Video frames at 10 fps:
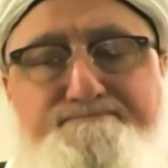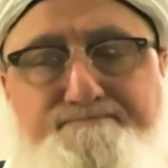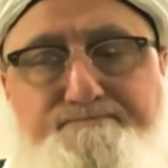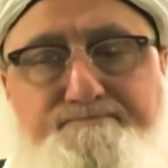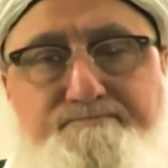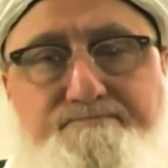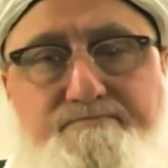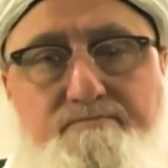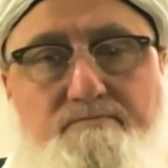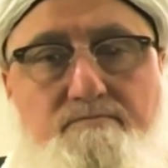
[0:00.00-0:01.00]

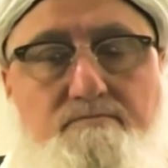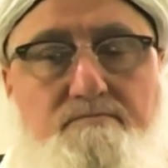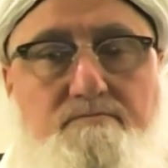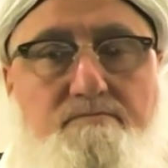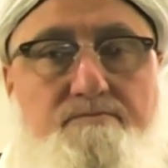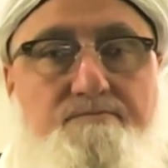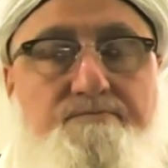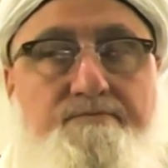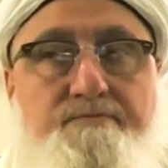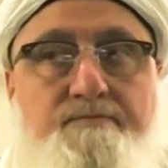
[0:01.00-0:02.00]

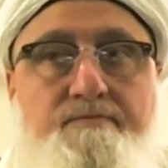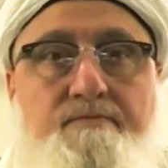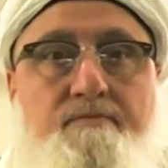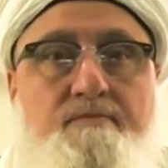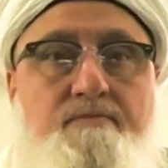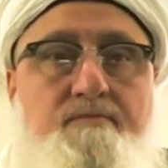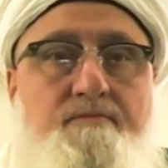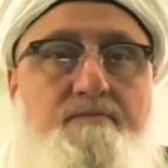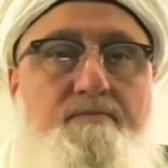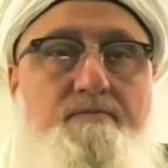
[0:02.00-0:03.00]

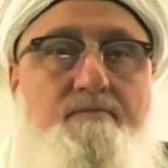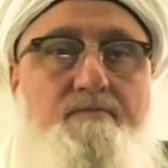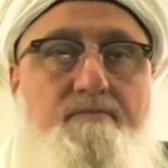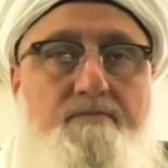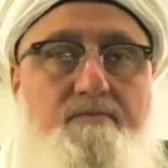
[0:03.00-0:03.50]
Nothing is said.